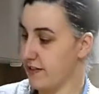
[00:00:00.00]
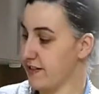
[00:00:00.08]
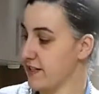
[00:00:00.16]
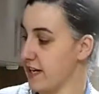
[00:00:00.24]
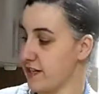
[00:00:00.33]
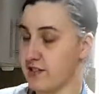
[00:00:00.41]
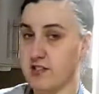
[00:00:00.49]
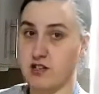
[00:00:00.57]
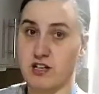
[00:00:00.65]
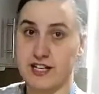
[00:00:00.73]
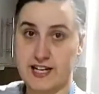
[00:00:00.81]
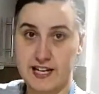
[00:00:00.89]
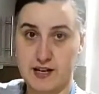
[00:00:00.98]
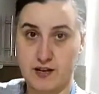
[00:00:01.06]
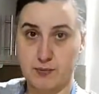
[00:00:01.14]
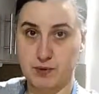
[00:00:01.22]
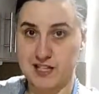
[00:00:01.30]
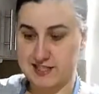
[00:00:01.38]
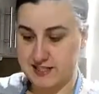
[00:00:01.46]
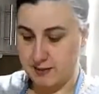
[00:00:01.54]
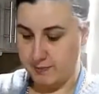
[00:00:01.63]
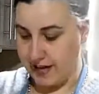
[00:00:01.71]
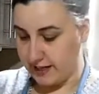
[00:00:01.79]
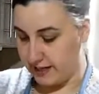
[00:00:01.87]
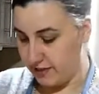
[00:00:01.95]
this case an IKEA plastic
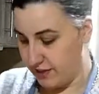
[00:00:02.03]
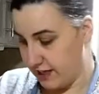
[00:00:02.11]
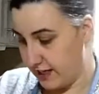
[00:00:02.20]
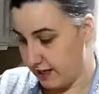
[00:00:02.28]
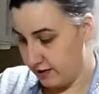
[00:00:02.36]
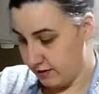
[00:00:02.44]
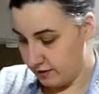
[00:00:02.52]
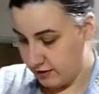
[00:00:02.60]
baggie thingy.